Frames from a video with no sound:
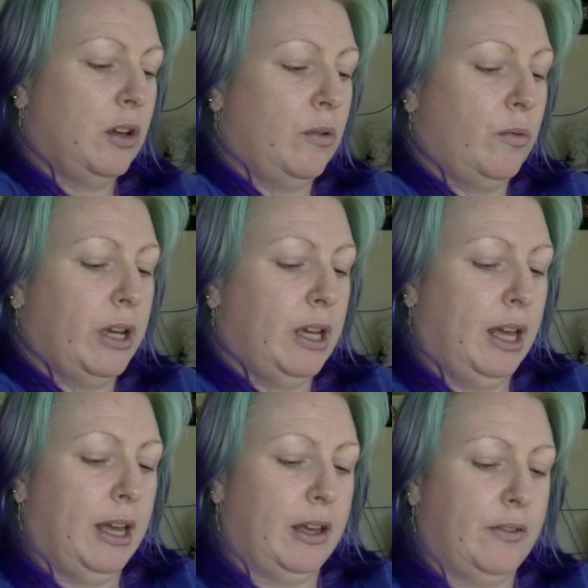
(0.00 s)
We
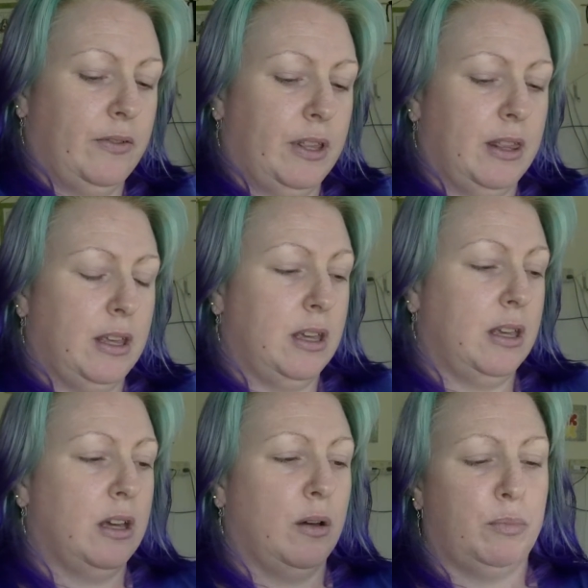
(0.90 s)
have
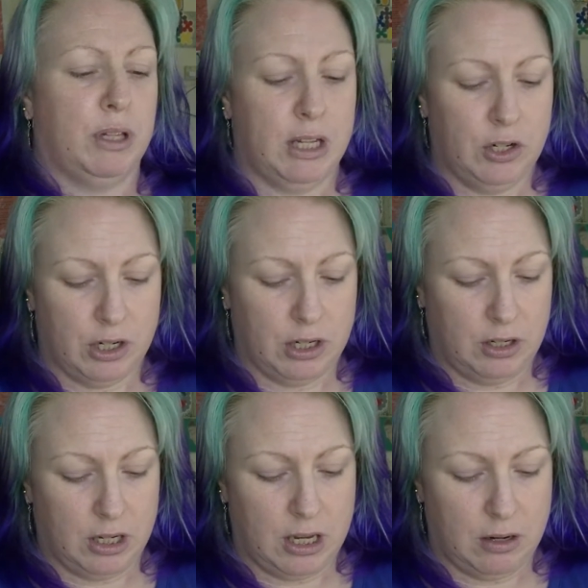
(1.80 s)
the blusher
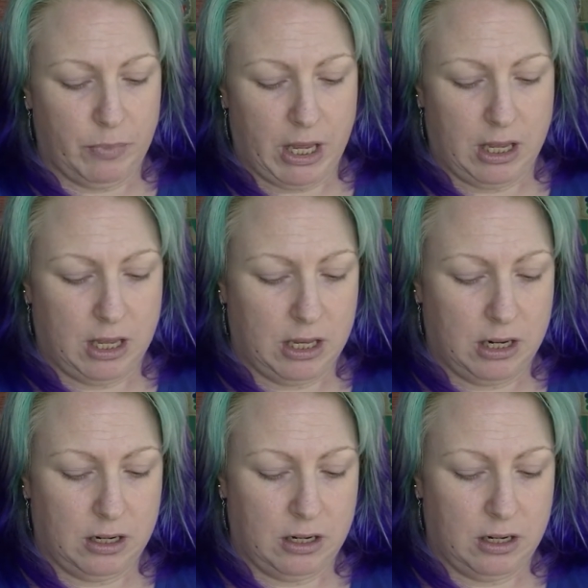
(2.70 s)
to hit pan,